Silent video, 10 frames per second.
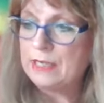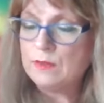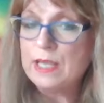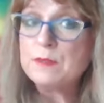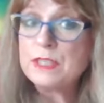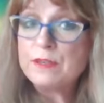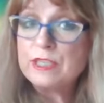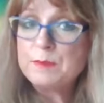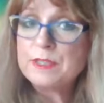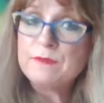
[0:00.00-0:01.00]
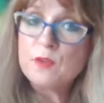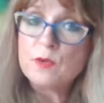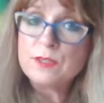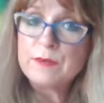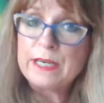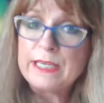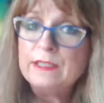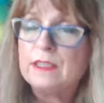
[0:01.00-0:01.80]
I know that was Christmas, of course, right?